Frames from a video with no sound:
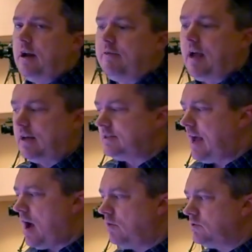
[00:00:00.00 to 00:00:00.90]
that I've got
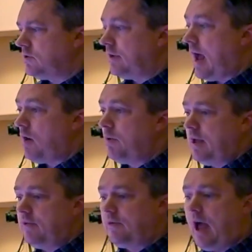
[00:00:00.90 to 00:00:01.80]
sound. So now we
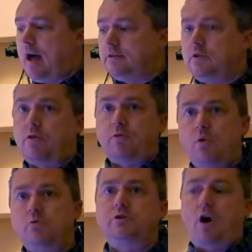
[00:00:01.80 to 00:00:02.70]
have gotten
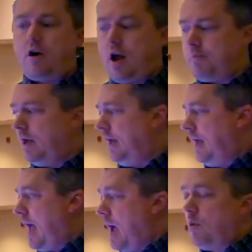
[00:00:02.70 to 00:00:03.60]
through startup
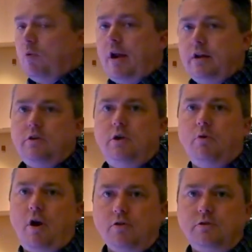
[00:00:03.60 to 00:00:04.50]
and we're ready to do
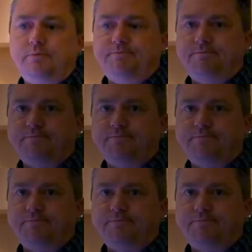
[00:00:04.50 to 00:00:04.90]
rehearsal.